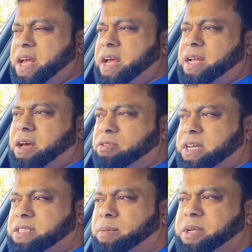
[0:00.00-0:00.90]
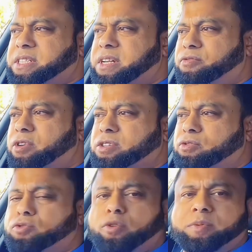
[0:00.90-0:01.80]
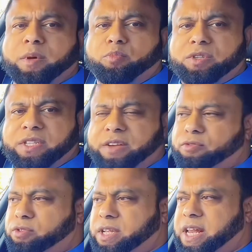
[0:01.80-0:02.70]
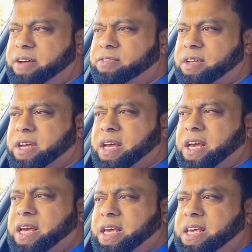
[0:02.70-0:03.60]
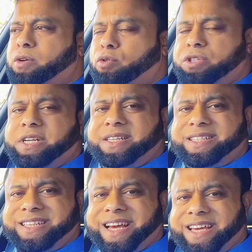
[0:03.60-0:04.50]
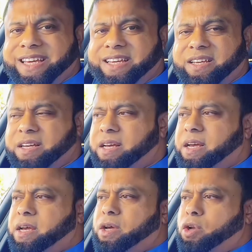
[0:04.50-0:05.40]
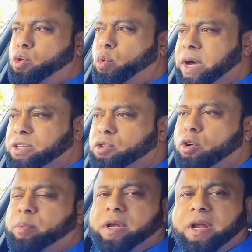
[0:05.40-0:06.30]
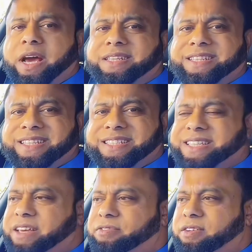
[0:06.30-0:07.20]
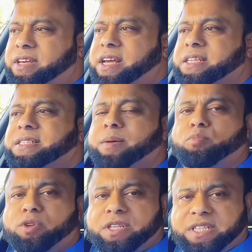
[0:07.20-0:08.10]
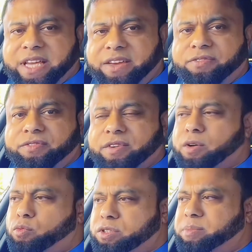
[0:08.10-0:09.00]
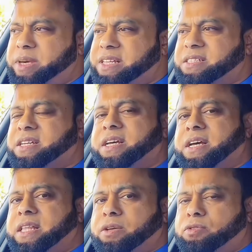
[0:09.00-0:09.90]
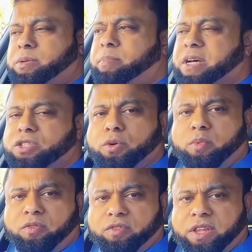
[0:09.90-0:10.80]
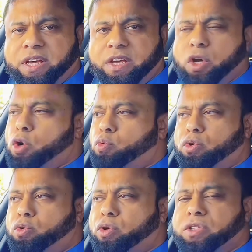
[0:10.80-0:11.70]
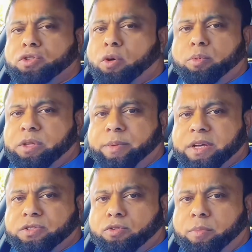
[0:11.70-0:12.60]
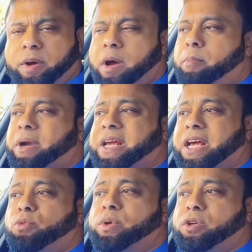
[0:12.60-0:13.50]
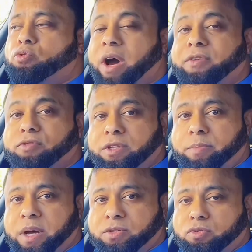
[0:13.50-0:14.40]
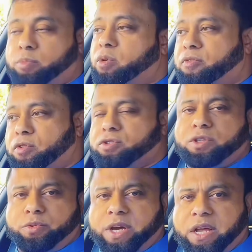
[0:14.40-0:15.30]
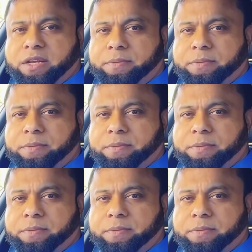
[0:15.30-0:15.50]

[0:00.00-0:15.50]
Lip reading: Now the examiner said for us to stop somewhere safe on the left. He or she is checking, do I stop nice and safely and somewhere safe? Which means there was a bus stop over there. We couldn't stop on the bus stop, but can we drive on the bus stop? Of course you can.